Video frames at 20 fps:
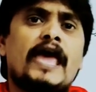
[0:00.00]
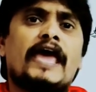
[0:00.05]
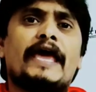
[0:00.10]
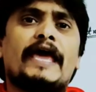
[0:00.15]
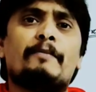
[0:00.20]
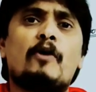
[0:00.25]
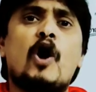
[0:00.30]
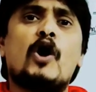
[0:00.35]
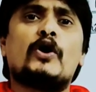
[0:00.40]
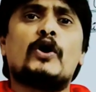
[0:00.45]

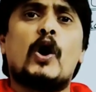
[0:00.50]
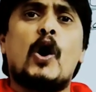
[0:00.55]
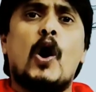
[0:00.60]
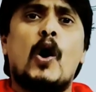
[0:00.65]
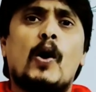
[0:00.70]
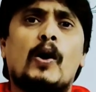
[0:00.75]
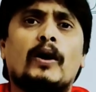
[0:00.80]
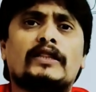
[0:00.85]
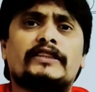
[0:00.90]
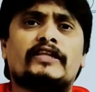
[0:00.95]
among
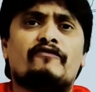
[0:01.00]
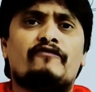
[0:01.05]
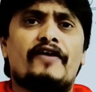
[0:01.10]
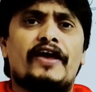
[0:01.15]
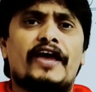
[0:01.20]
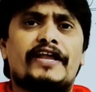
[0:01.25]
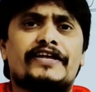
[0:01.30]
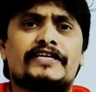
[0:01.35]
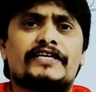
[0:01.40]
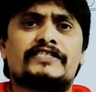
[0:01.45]
all the
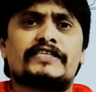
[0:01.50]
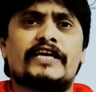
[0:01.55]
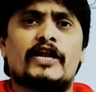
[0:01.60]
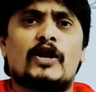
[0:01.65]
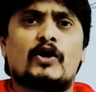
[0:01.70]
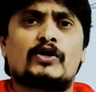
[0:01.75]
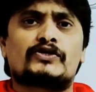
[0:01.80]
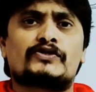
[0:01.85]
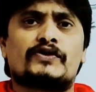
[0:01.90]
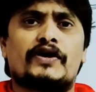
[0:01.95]
various
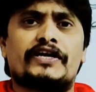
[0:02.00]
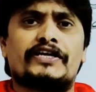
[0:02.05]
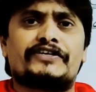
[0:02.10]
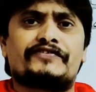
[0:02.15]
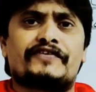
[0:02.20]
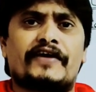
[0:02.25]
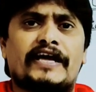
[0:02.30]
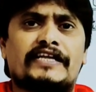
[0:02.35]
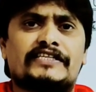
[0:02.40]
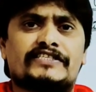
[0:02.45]

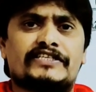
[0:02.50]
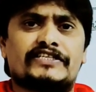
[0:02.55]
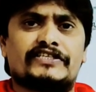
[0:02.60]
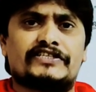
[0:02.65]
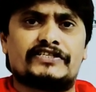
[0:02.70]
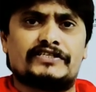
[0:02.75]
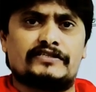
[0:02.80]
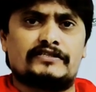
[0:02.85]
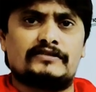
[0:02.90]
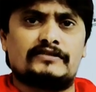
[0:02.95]
electronic
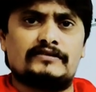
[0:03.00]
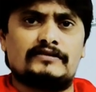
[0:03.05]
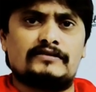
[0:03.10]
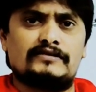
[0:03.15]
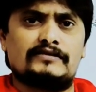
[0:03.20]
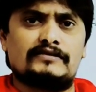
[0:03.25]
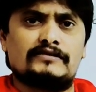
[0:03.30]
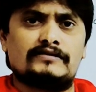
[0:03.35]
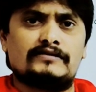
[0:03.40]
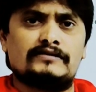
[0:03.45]

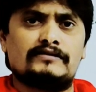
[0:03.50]
transitions,